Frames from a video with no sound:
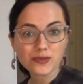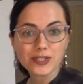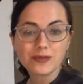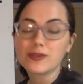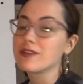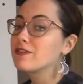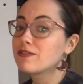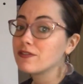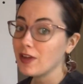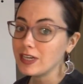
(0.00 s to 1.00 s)
Schwind with a
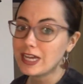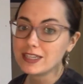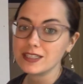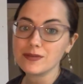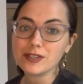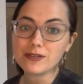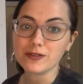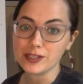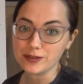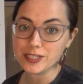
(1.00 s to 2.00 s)
fun activity
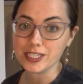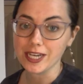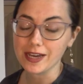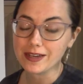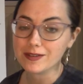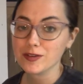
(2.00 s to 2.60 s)
for you today.